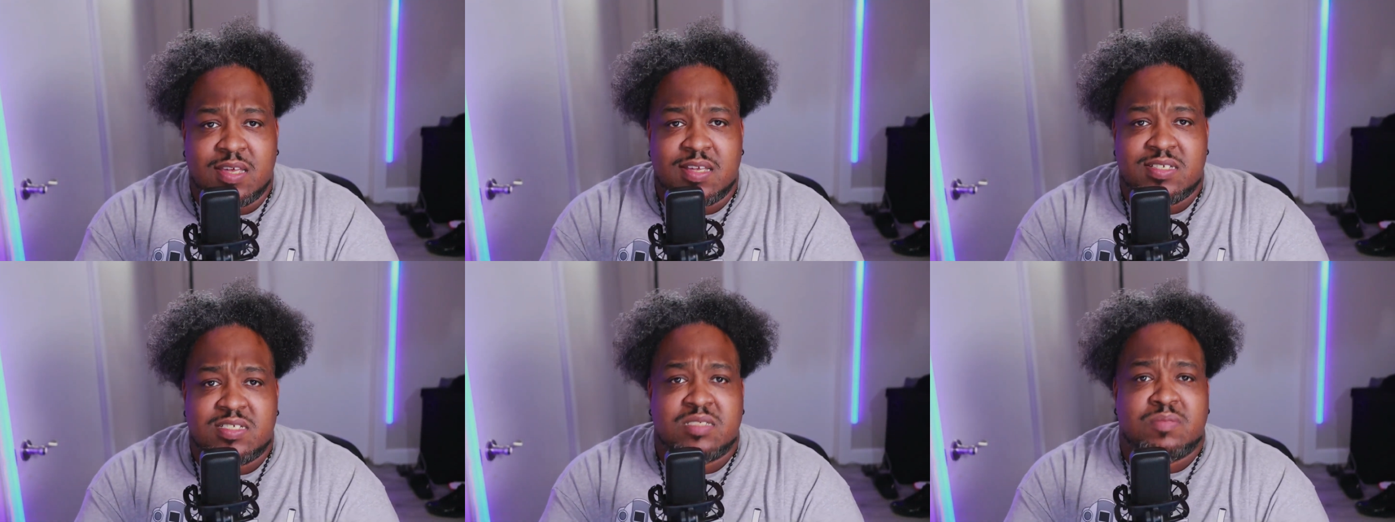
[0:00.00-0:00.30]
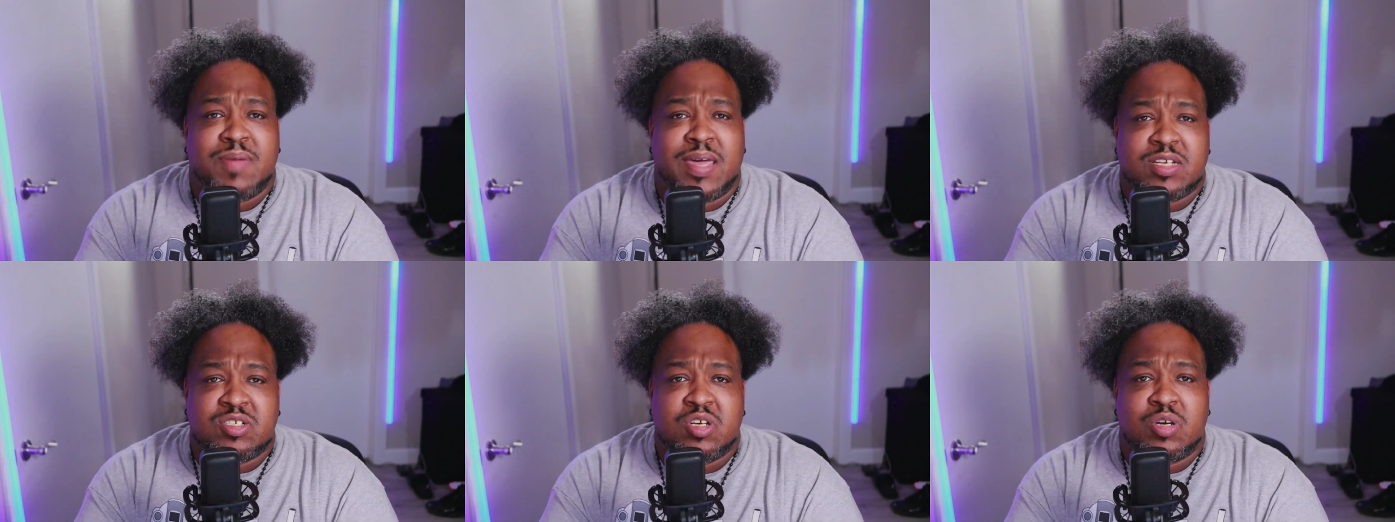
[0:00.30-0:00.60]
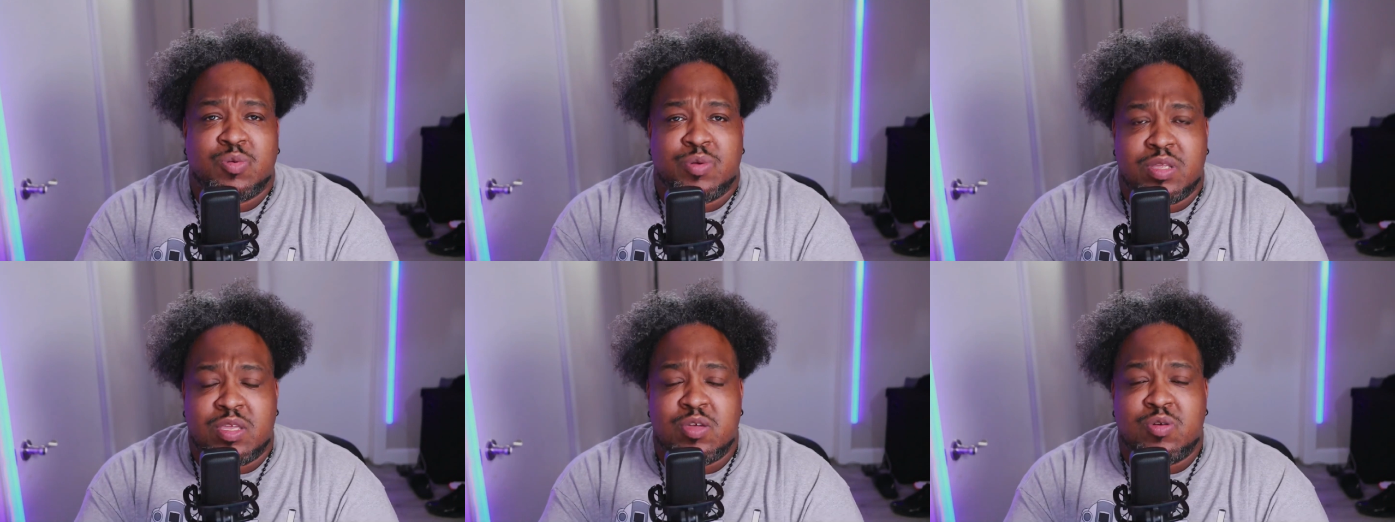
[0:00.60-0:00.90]
Just make sure
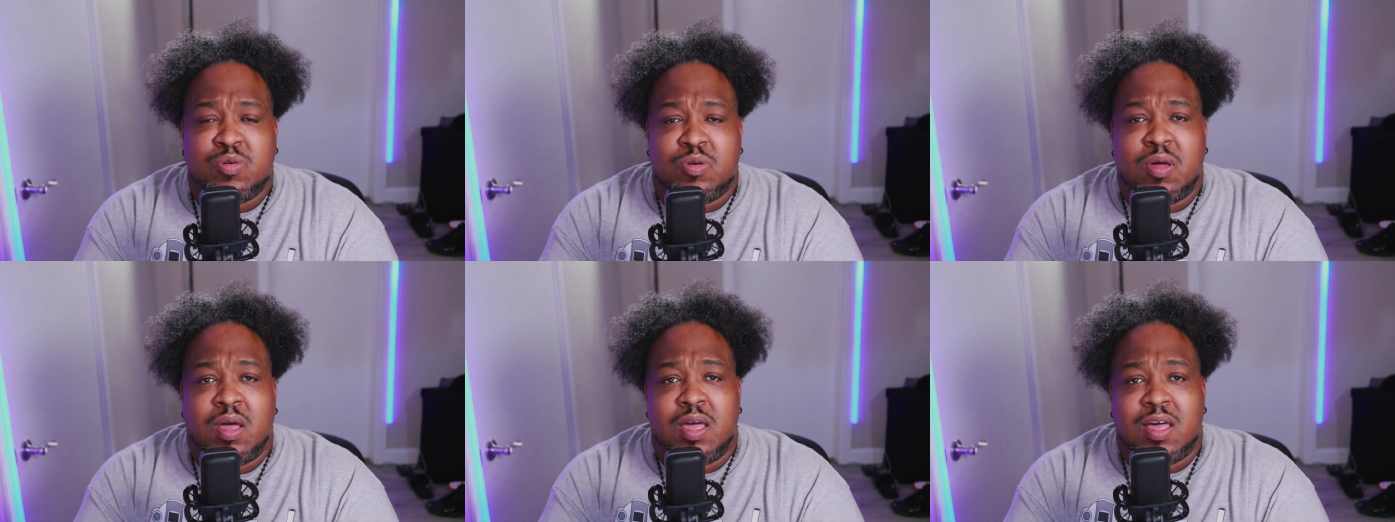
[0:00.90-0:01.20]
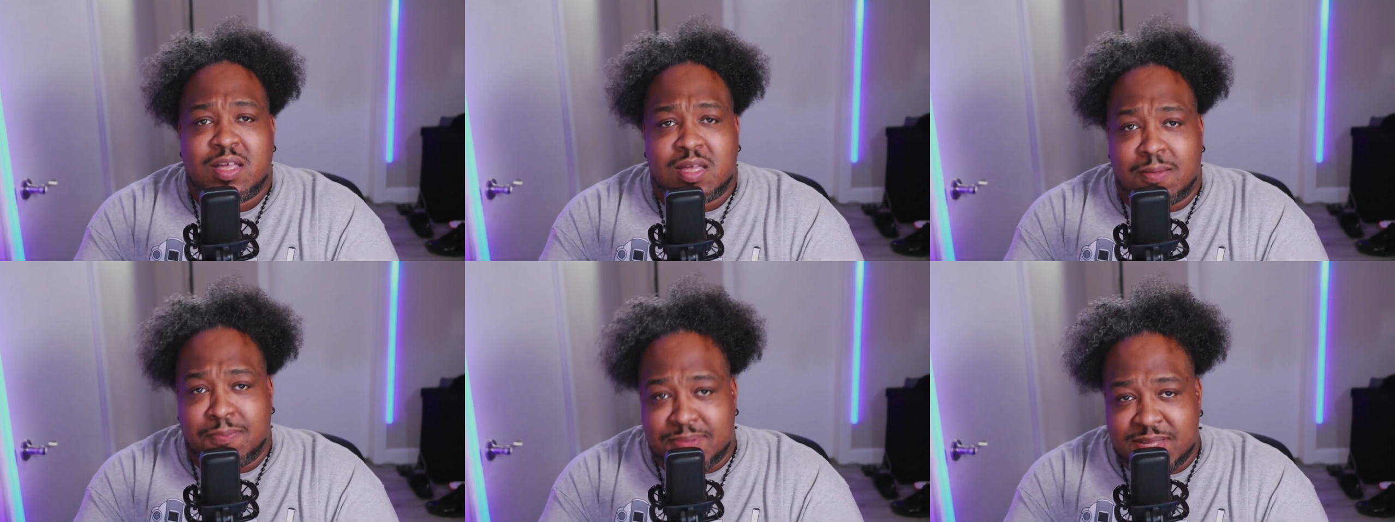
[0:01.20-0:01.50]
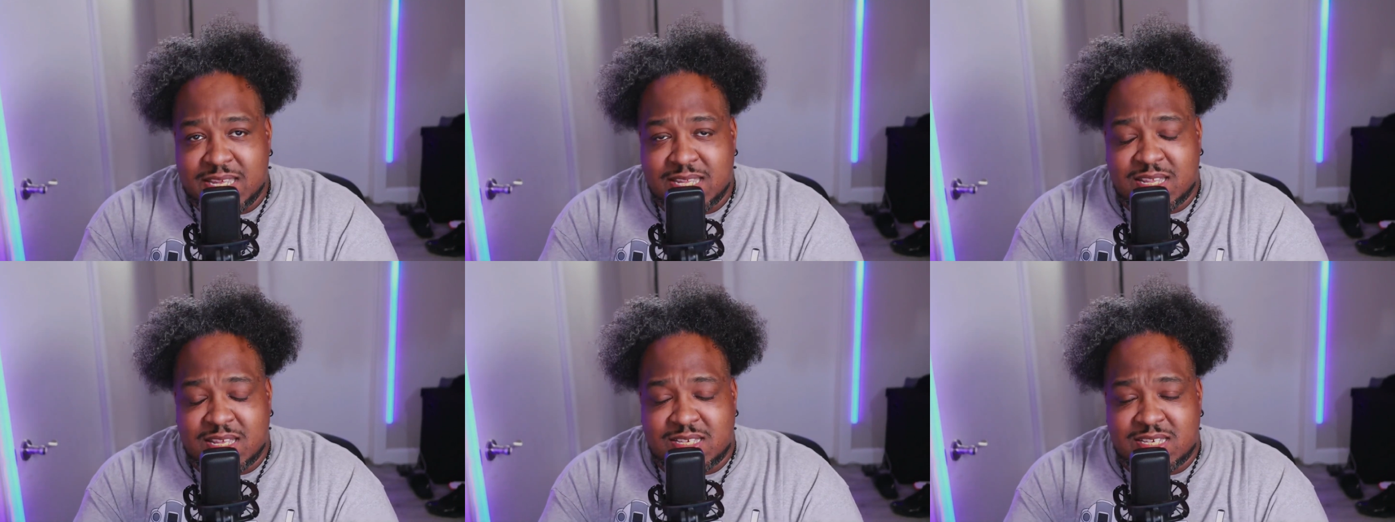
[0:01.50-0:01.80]
when you
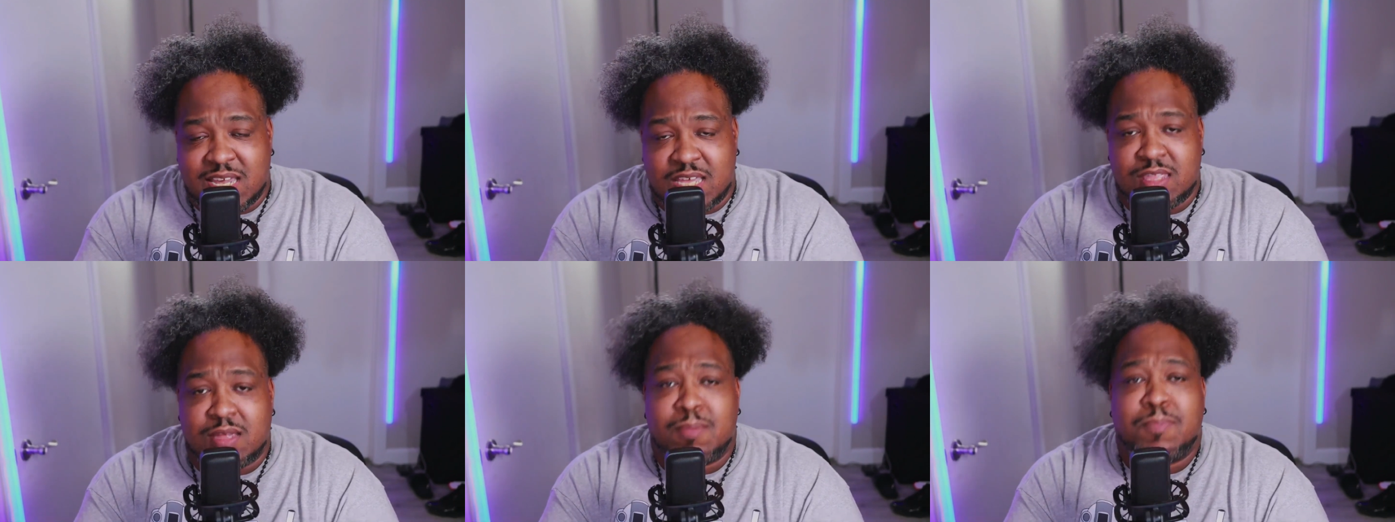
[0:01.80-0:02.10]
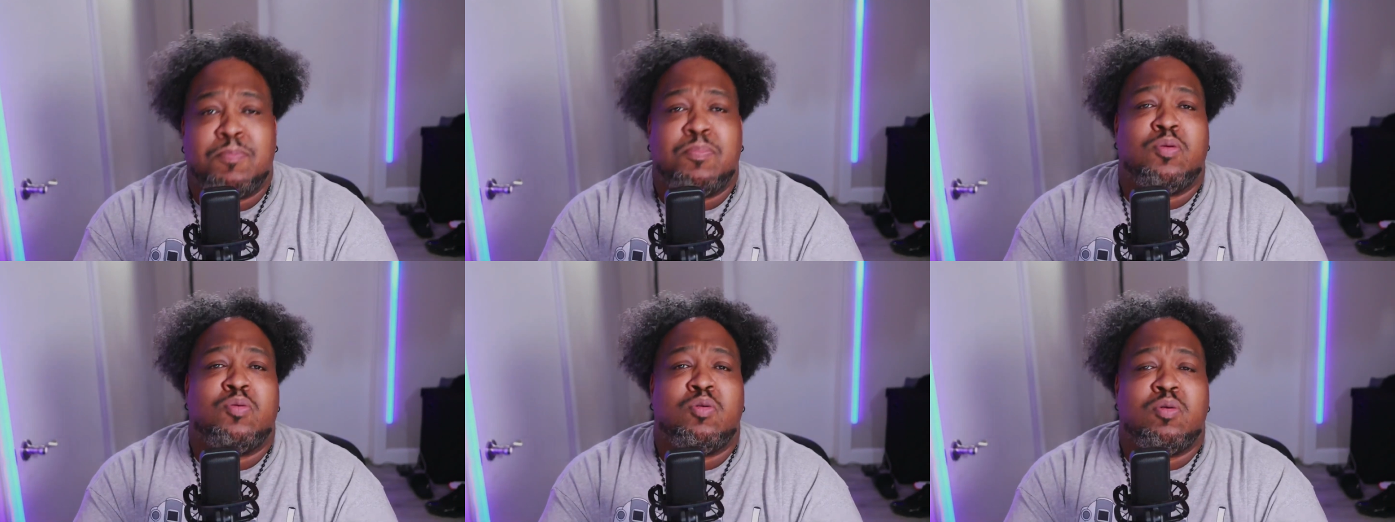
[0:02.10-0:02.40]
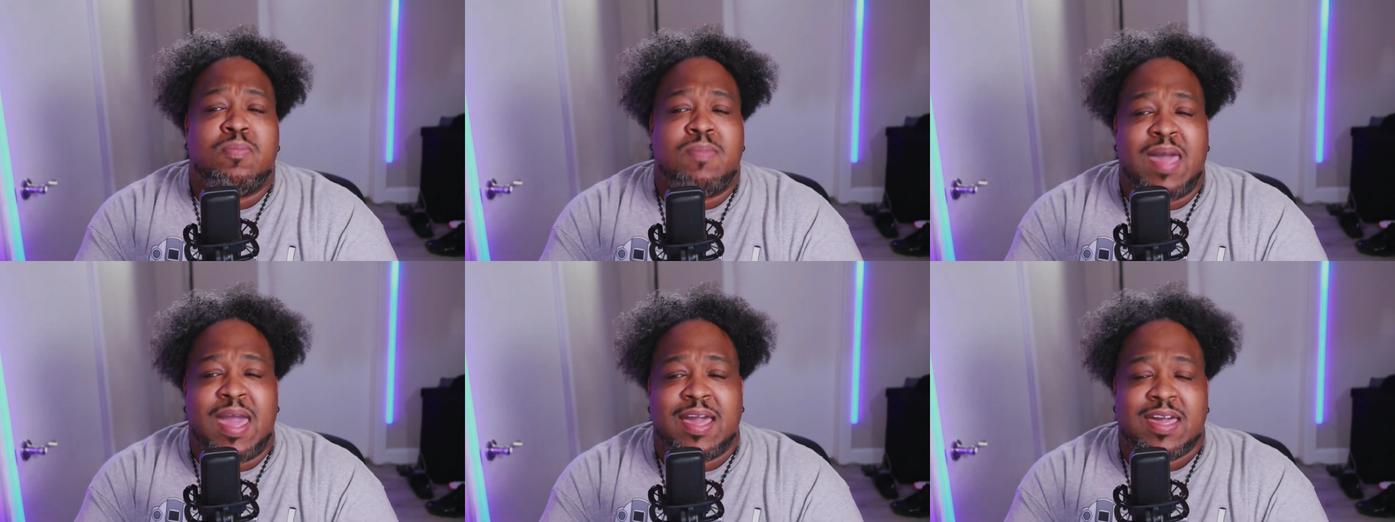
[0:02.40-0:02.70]
complete the tether, pull
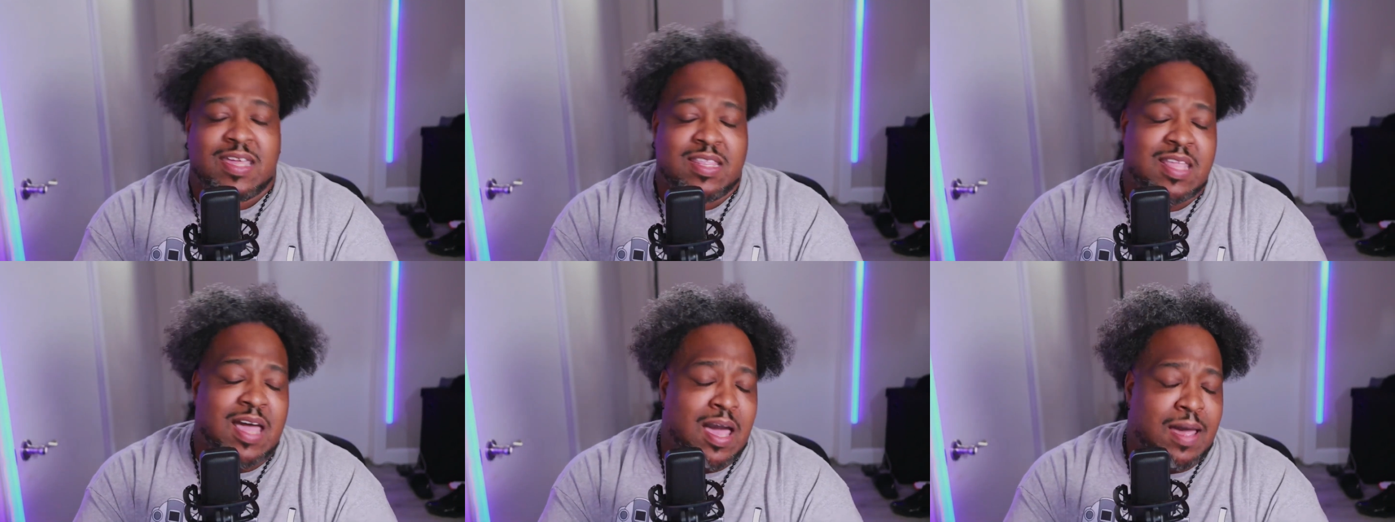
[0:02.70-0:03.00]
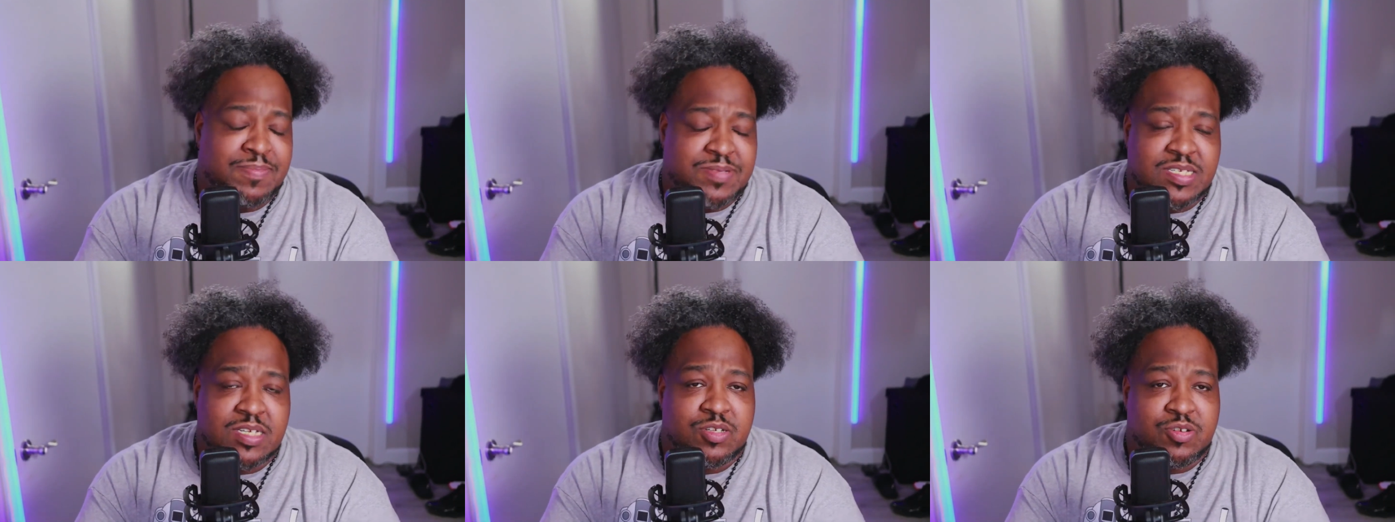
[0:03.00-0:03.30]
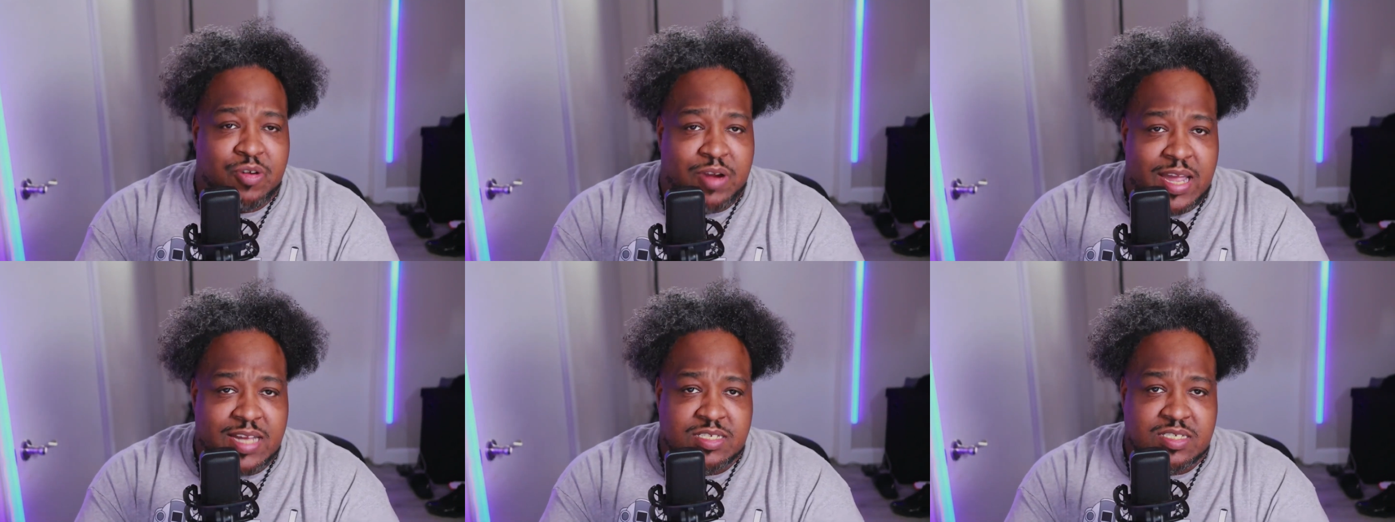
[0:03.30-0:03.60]
back in the opposite
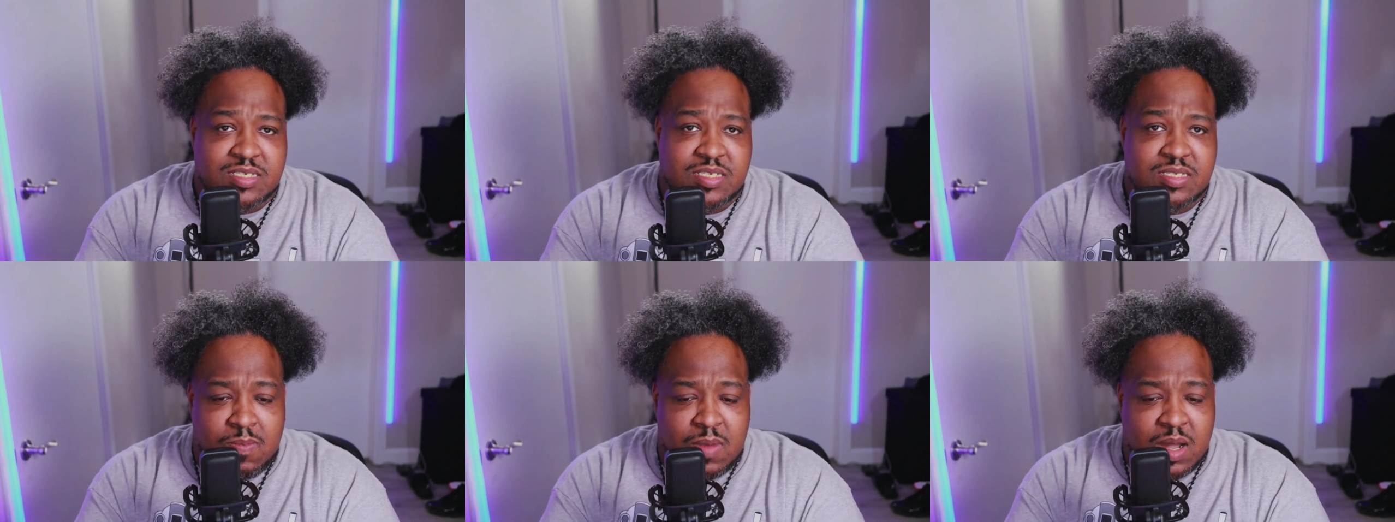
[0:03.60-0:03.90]
direction.